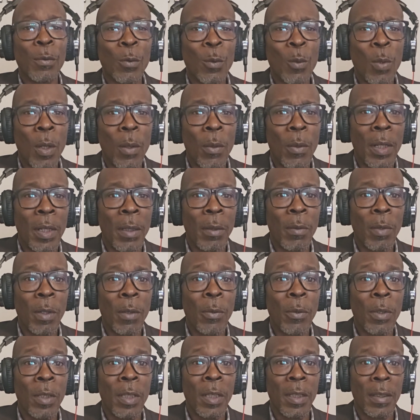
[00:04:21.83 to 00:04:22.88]
quote
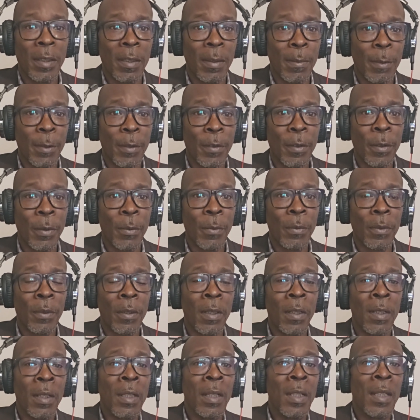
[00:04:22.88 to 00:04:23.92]
unquote custom suits,
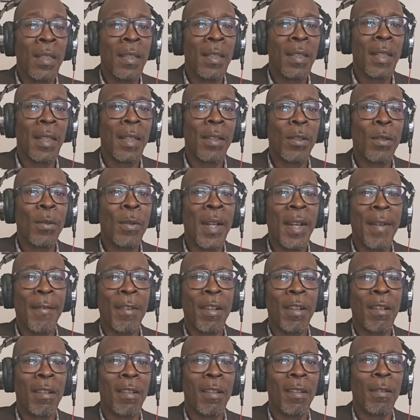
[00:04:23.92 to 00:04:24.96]
they do have
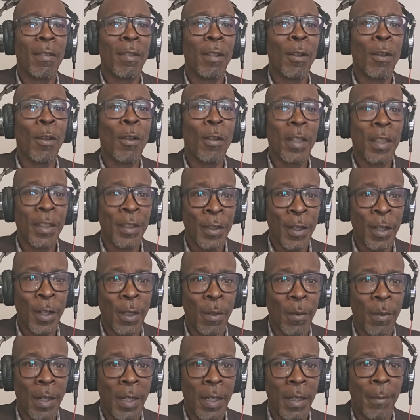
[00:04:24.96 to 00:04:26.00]
a longer
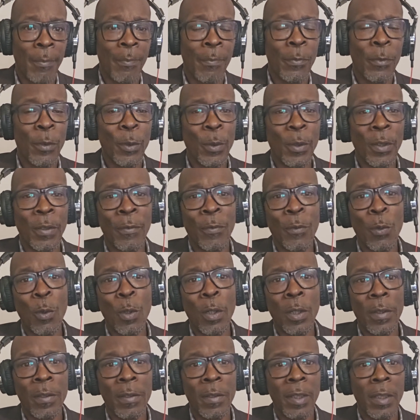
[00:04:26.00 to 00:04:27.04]
turnaround, so it's 4
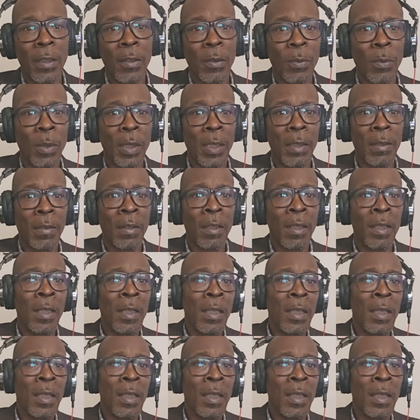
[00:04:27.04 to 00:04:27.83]
to 6 weeks.